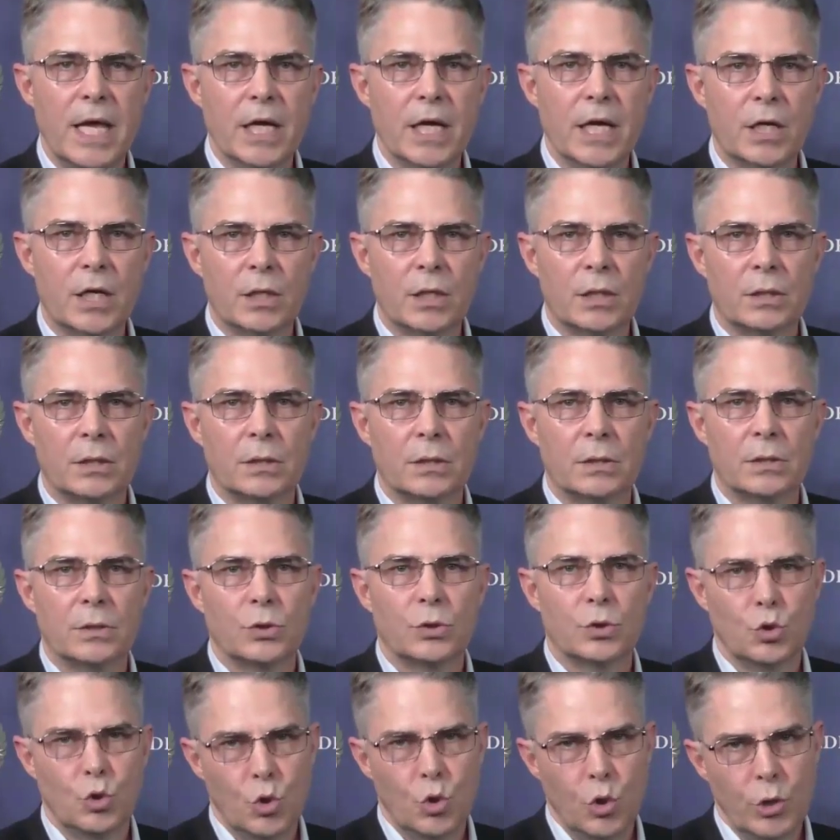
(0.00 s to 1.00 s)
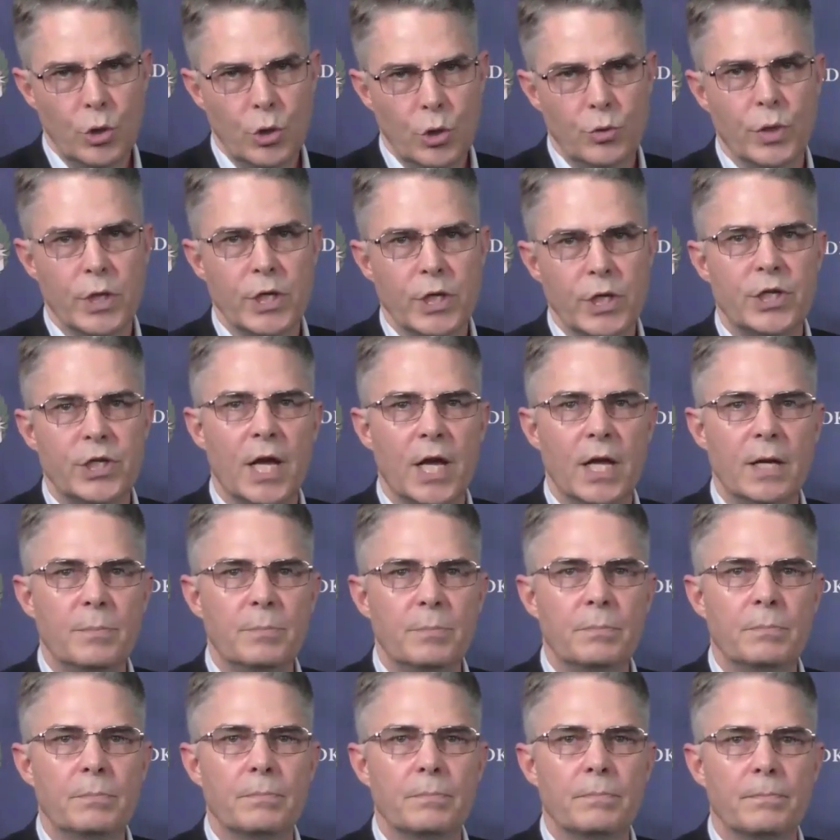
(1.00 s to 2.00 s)
It could
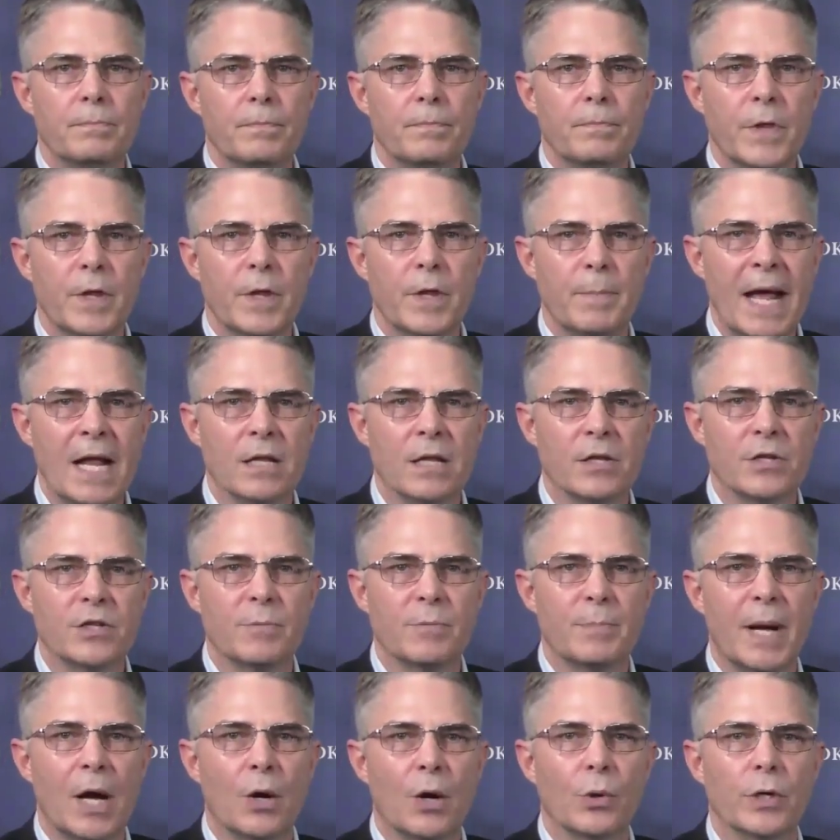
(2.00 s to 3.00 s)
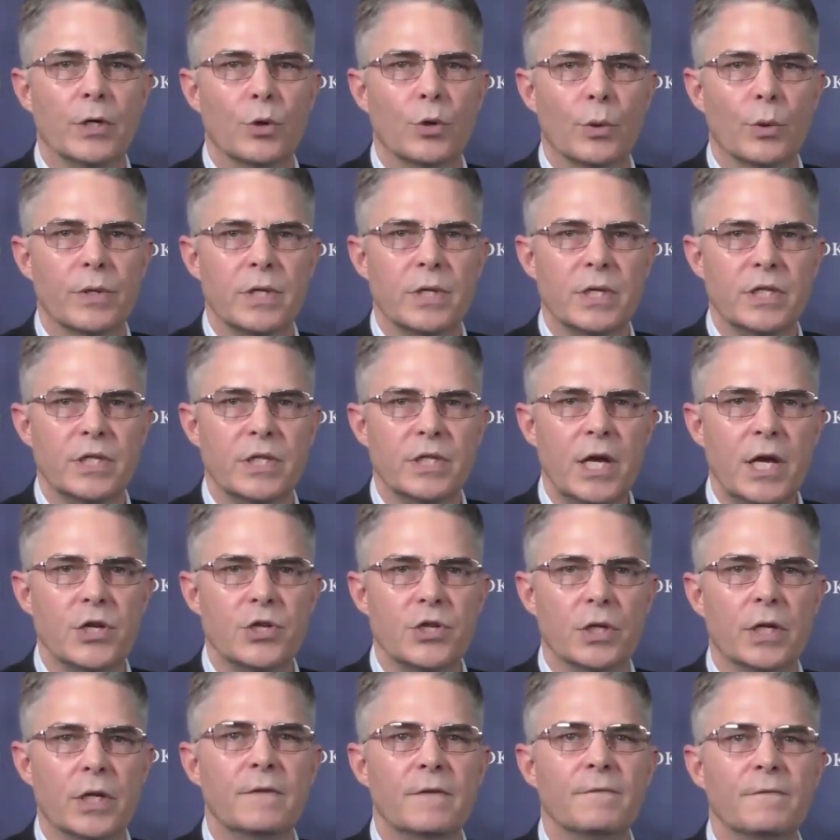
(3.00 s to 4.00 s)
reshape the balance of power in Northeast
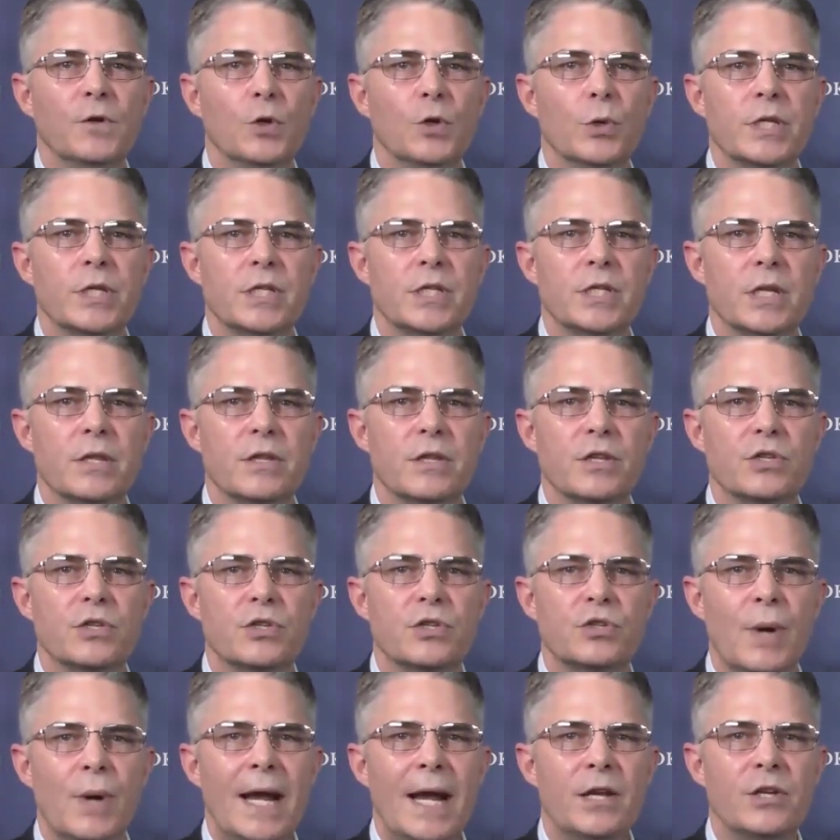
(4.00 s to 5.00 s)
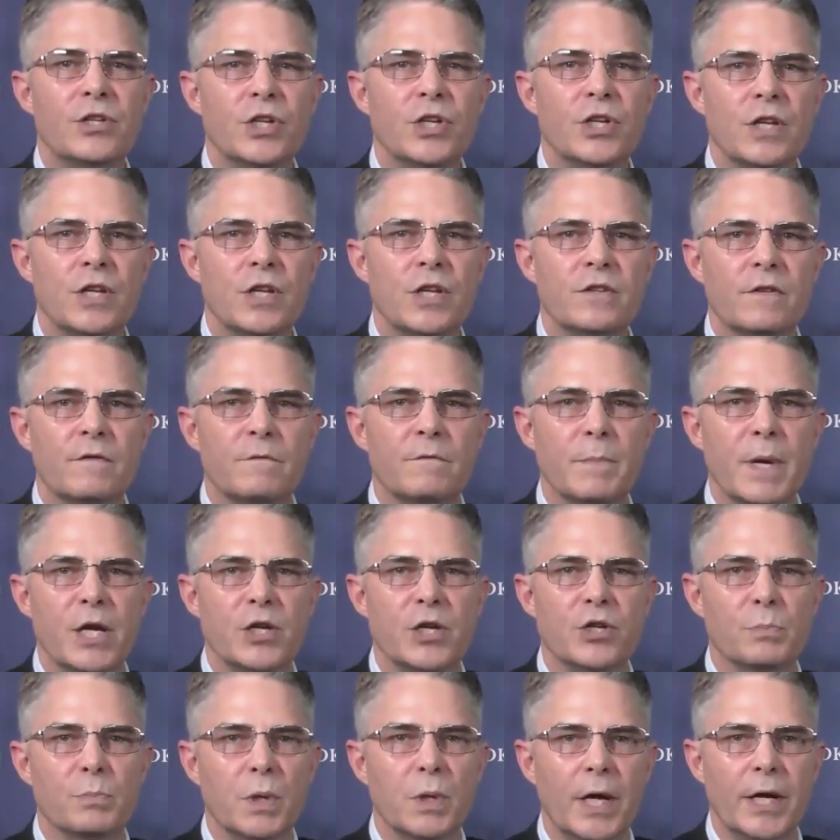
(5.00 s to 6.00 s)
Asia, influencing the strategies of
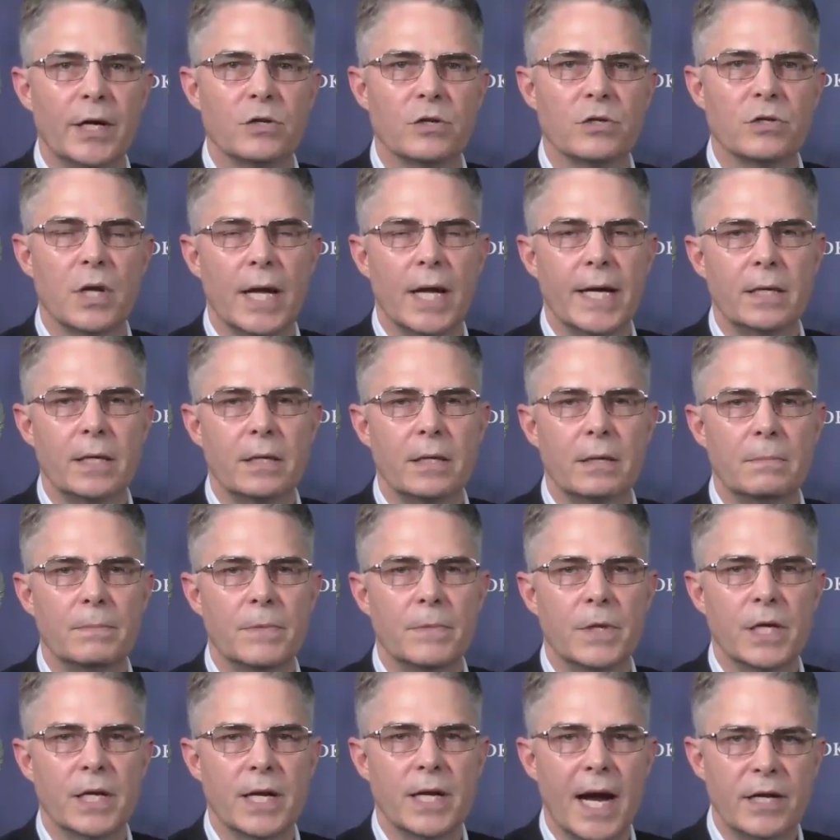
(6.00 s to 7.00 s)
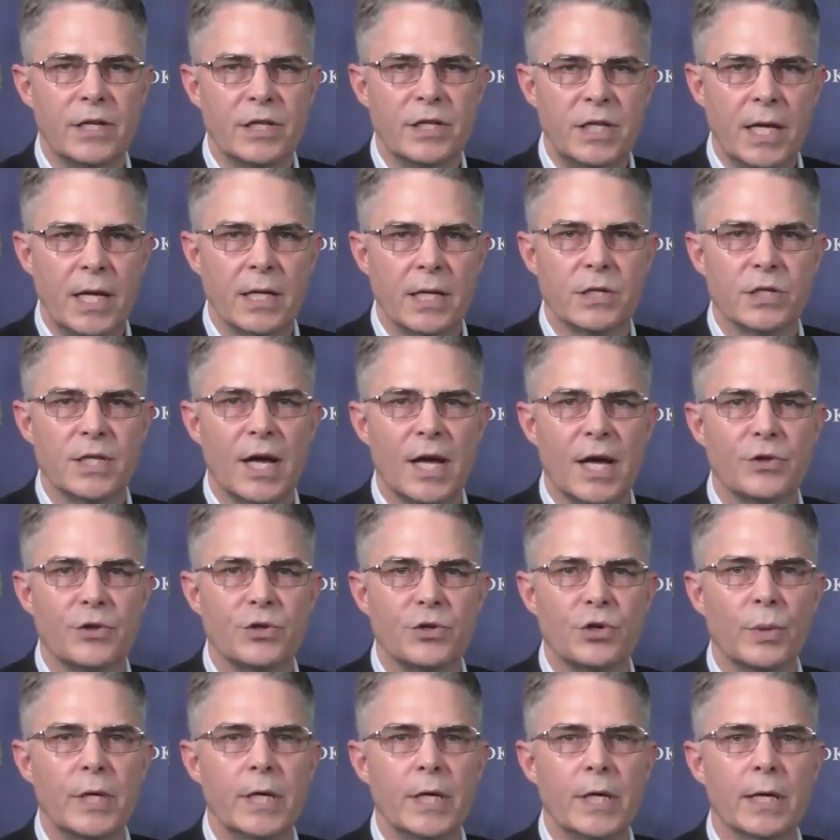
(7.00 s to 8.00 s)
major players like the United States, South
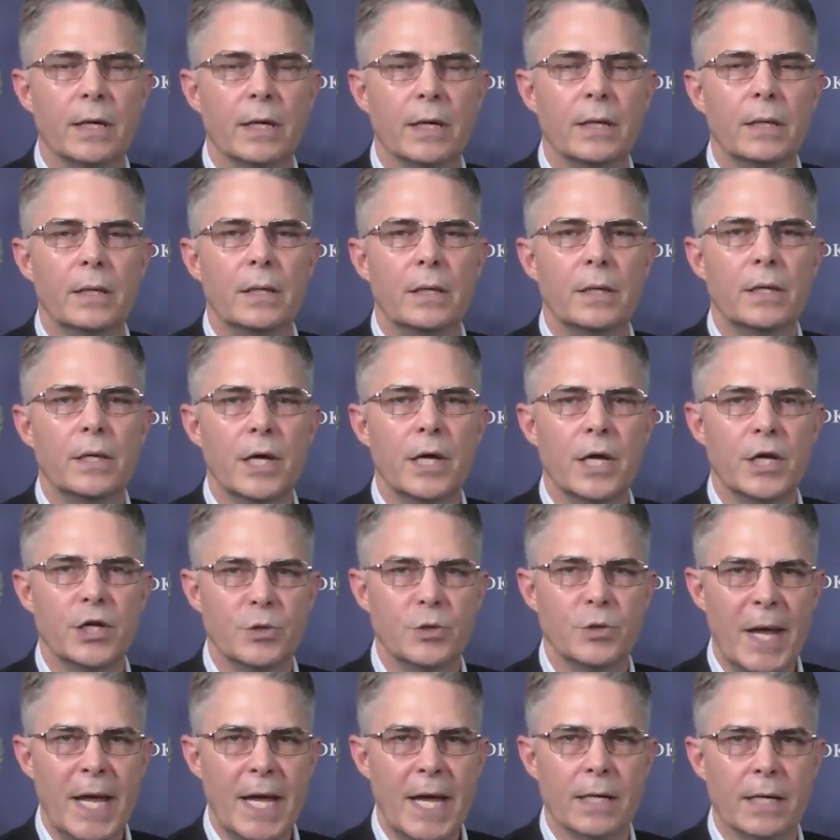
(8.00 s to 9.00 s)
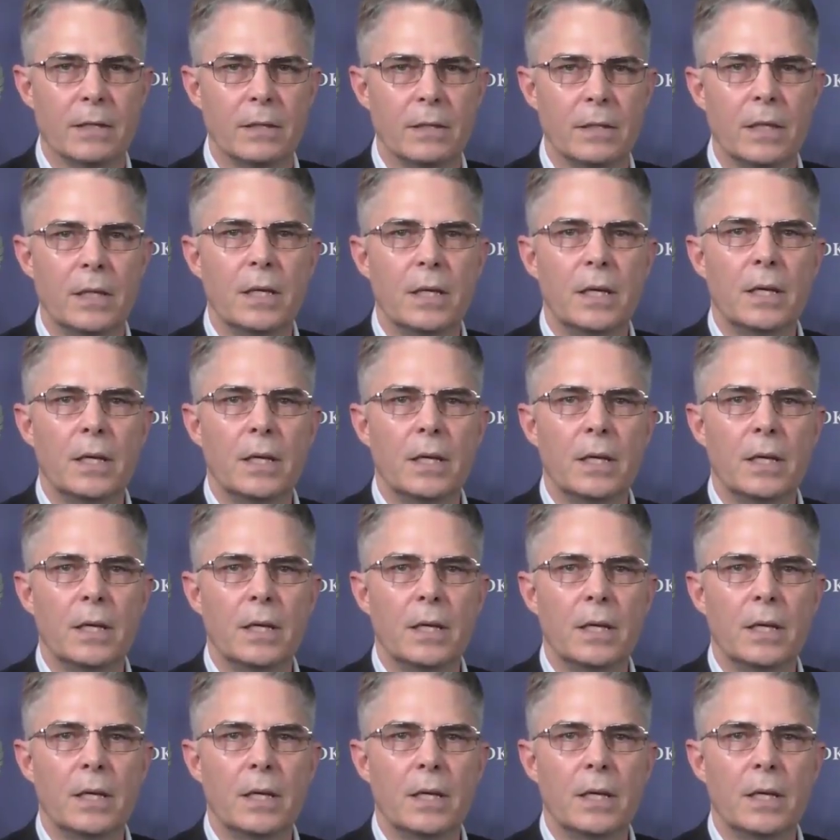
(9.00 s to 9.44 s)
Korea, and Japan.